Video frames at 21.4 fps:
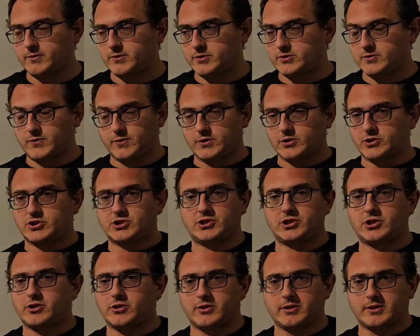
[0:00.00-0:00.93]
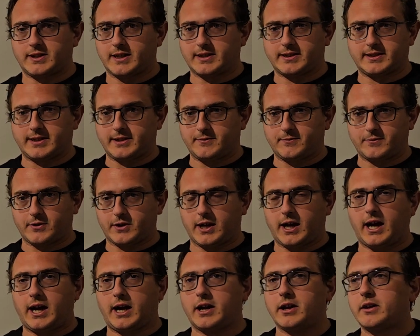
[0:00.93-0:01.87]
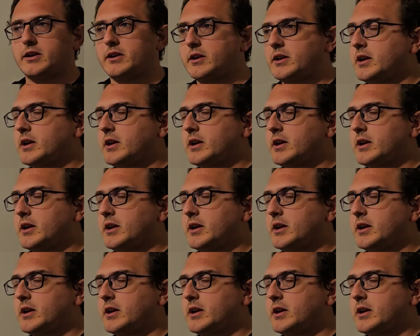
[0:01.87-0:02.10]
for sure that they forgot.